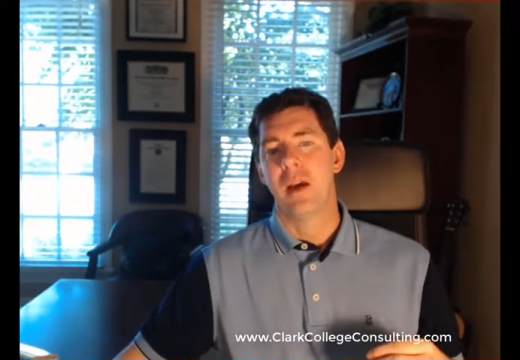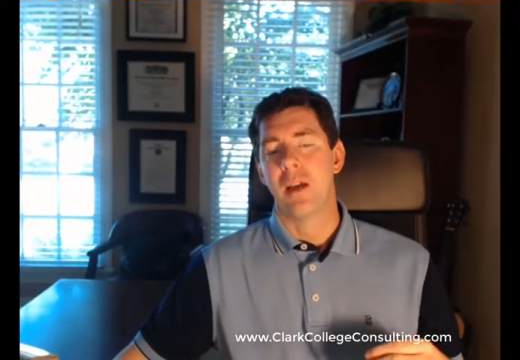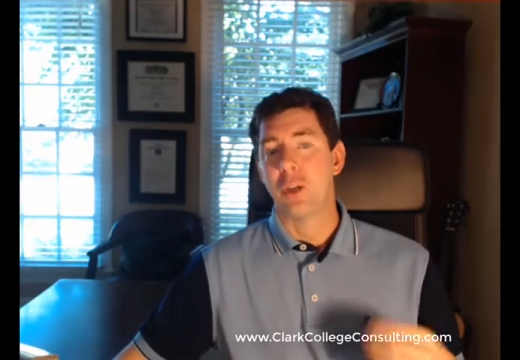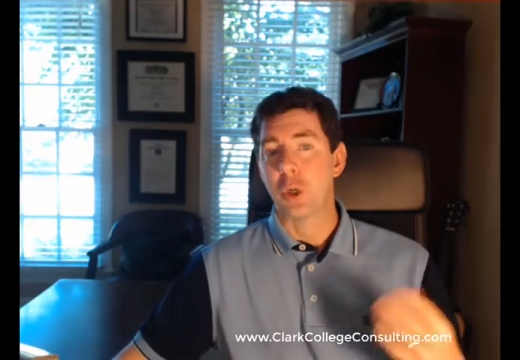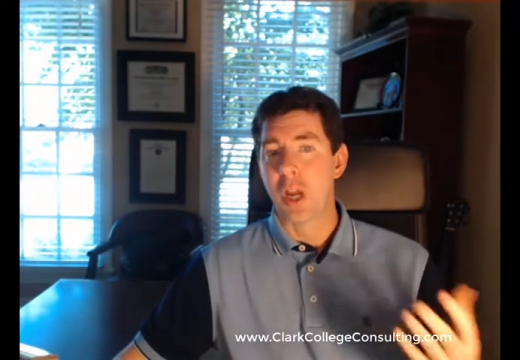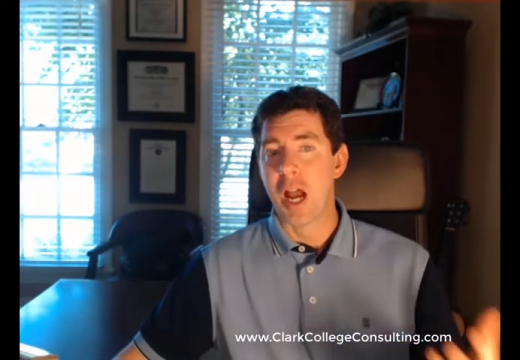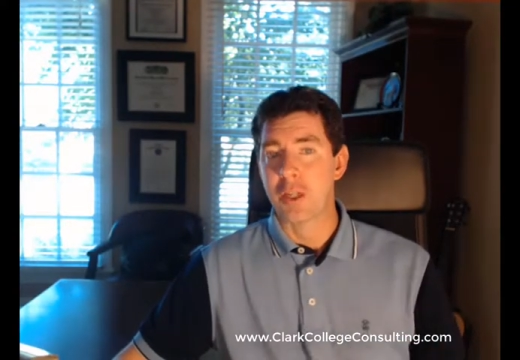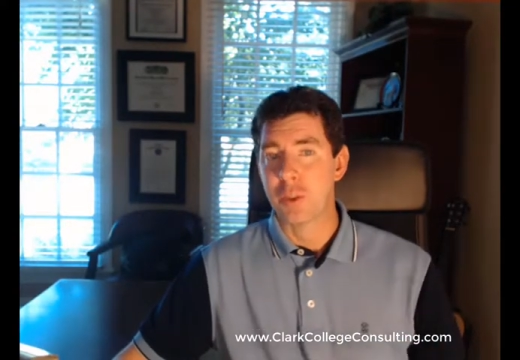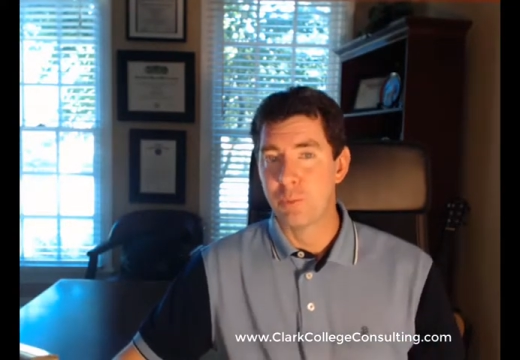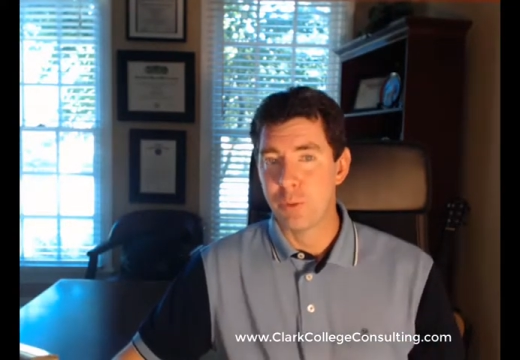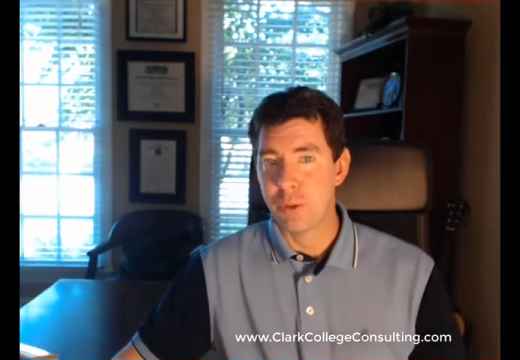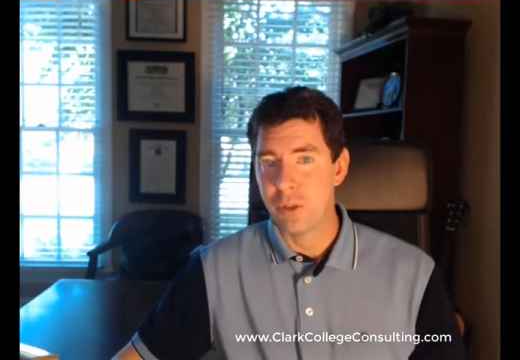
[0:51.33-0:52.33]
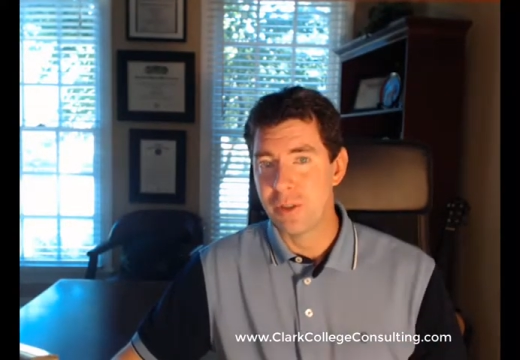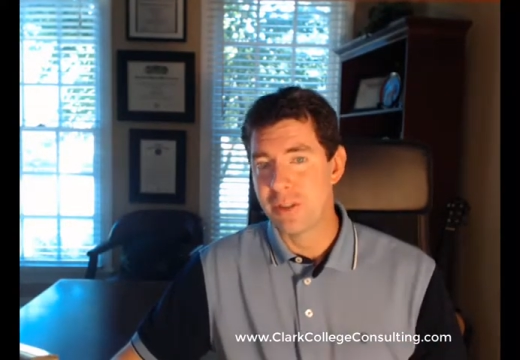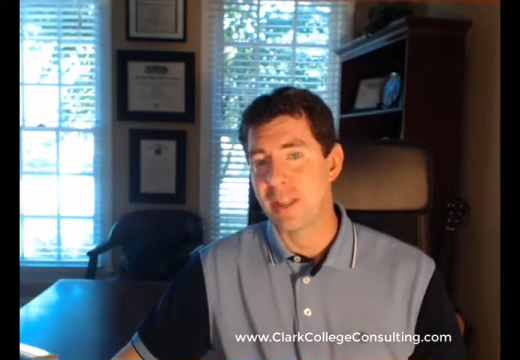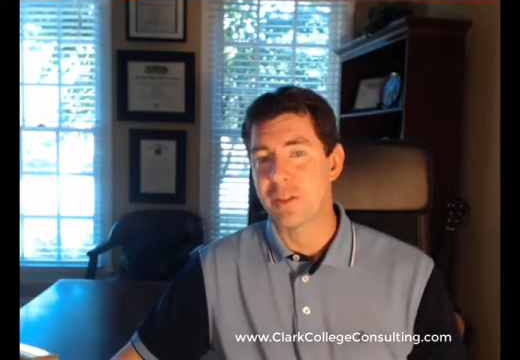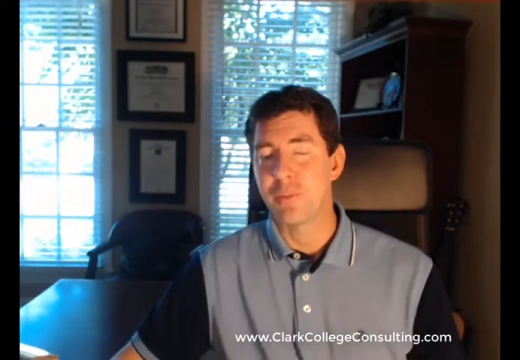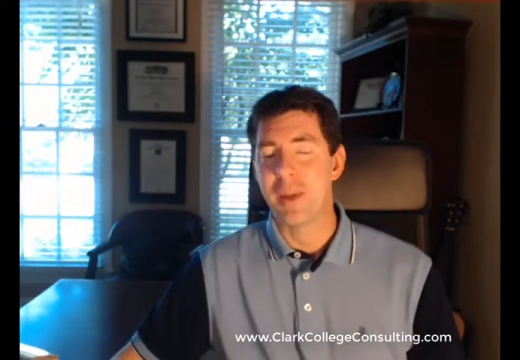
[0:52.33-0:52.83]
your contributions
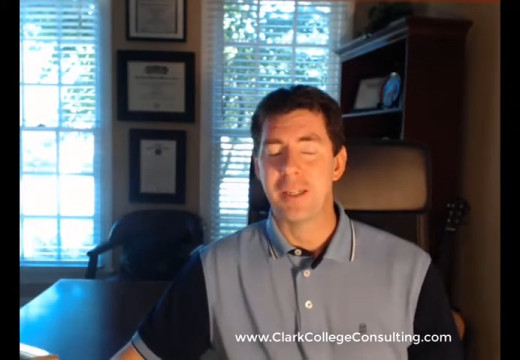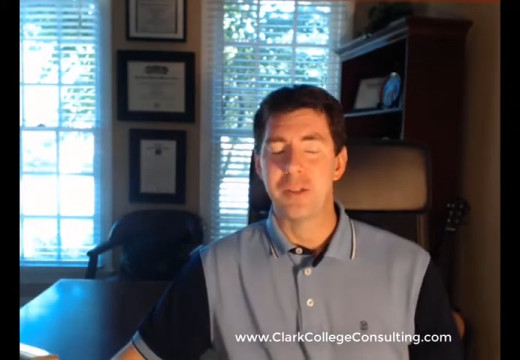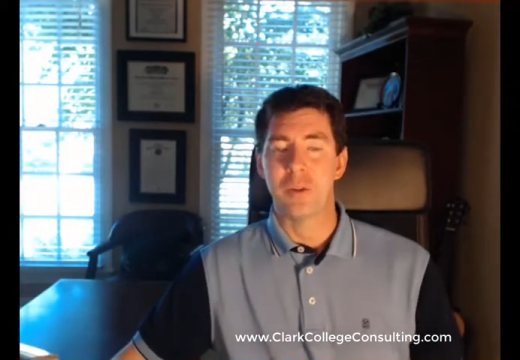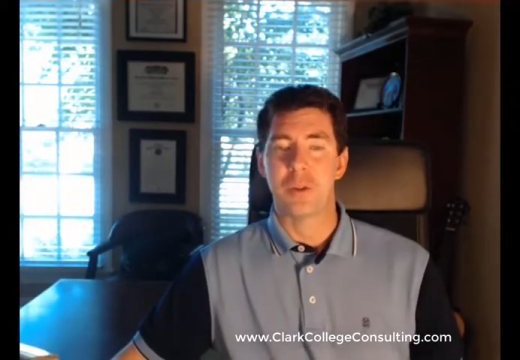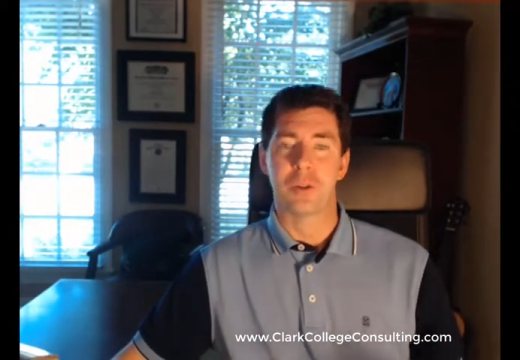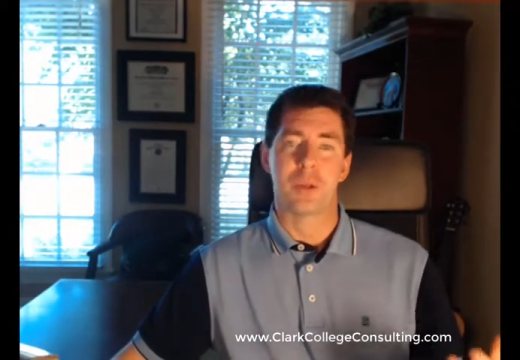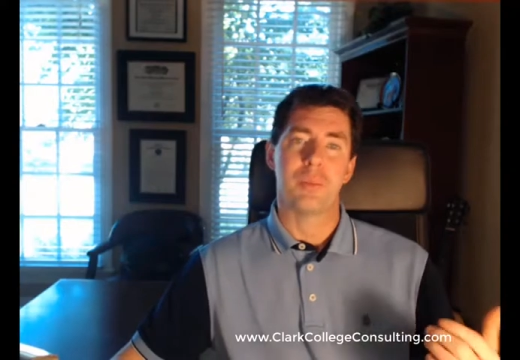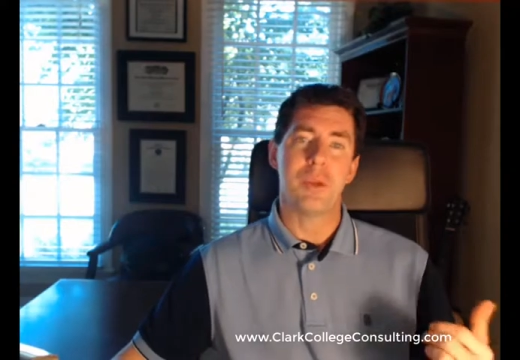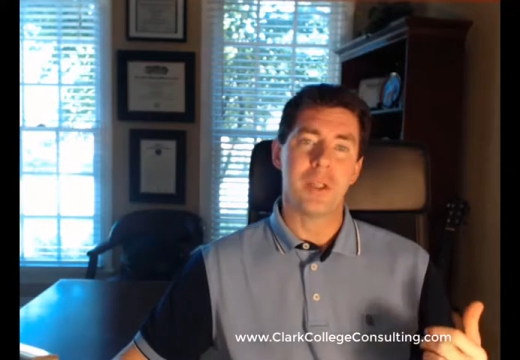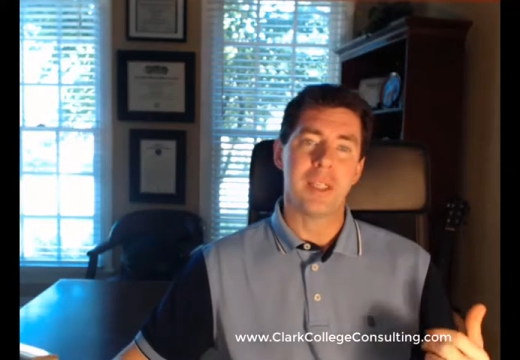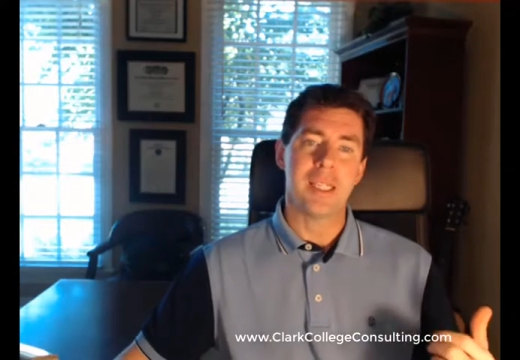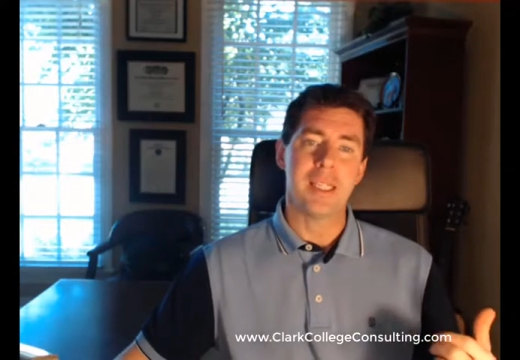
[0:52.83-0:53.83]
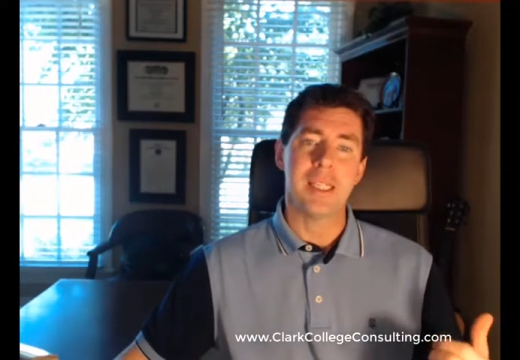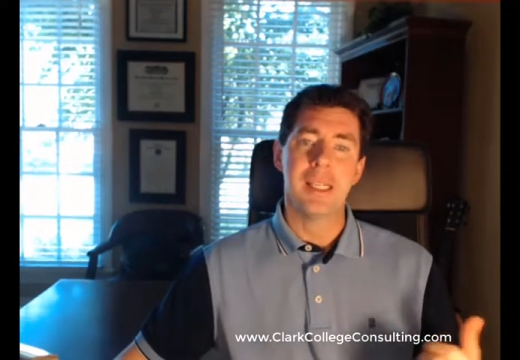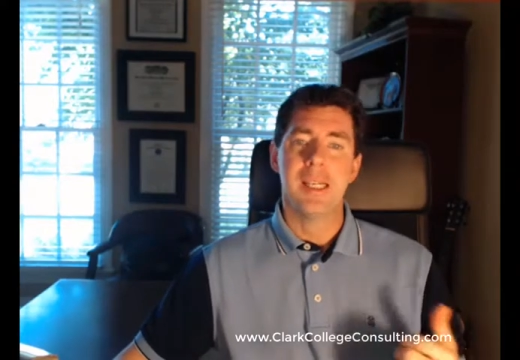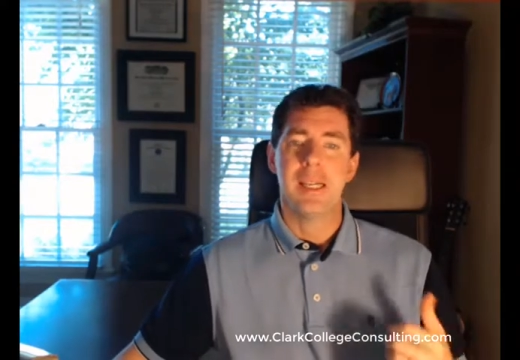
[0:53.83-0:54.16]
that you made to your community,